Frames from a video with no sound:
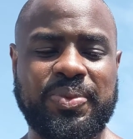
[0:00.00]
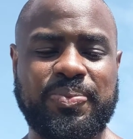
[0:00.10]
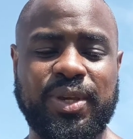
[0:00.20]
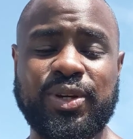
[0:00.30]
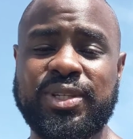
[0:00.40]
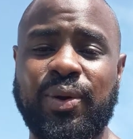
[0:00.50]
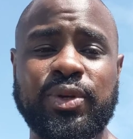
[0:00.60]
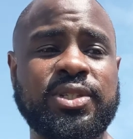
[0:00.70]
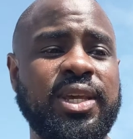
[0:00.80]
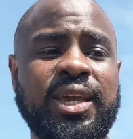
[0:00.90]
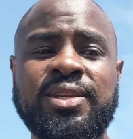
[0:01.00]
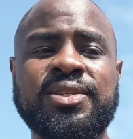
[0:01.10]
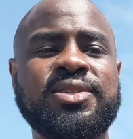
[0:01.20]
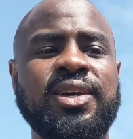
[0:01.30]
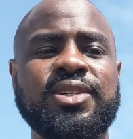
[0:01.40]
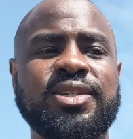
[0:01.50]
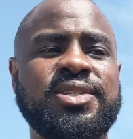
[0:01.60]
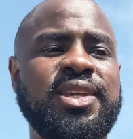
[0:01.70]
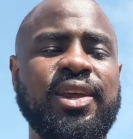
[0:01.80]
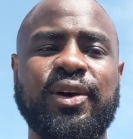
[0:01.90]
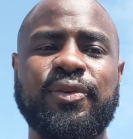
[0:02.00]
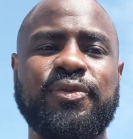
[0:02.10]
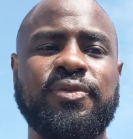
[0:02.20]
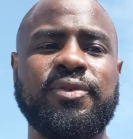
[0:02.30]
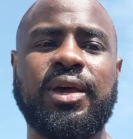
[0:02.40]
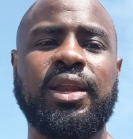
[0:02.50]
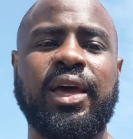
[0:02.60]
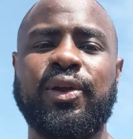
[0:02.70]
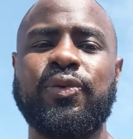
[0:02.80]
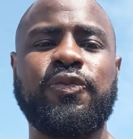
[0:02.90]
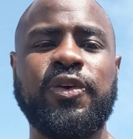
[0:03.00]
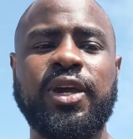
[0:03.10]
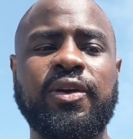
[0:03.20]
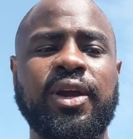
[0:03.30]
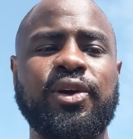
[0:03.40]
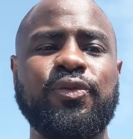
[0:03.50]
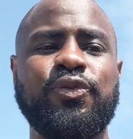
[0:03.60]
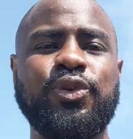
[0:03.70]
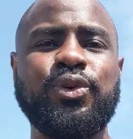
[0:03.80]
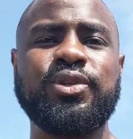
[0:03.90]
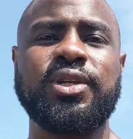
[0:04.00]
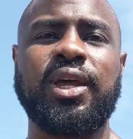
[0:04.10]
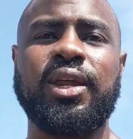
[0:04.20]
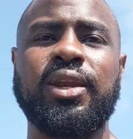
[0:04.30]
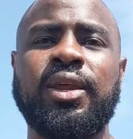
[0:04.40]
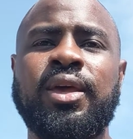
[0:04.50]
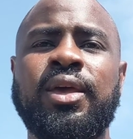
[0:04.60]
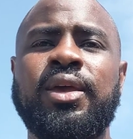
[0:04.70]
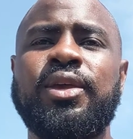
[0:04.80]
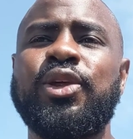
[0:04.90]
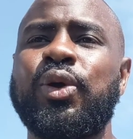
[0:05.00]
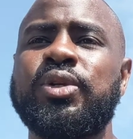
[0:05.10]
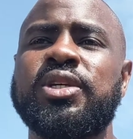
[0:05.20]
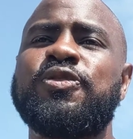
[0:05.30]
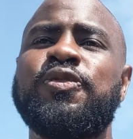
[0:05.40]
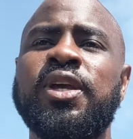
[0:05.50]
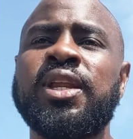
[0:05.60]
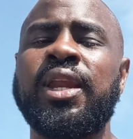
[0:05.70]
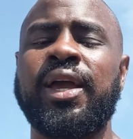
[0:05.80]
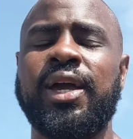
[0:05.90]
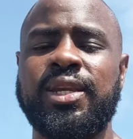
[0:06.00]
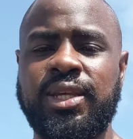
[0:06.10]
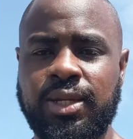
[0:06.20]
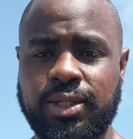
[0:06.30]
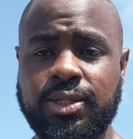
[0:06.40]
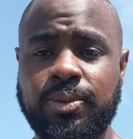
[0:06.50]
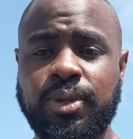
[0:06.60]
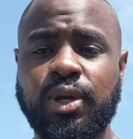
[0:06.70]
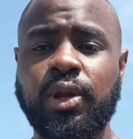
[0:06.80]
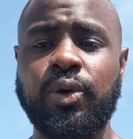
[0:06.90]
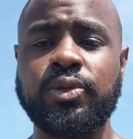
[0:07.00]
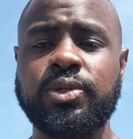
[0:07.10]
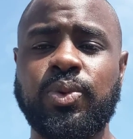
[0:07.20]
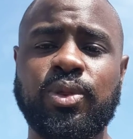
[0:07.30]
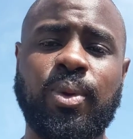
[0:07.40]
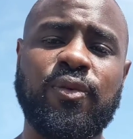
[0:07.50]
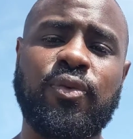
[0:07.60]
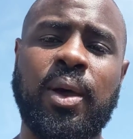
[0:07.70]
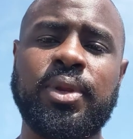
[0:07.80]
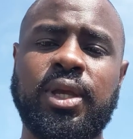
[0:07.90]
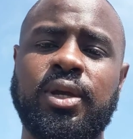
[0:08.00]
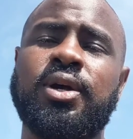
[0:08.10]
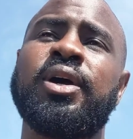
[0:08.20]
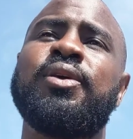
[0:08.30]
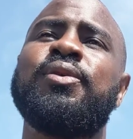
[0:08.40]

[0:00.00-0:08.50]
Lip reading: Because I was in such a state of like fear and confusion, and just feeling like I needed to be close with my family and kind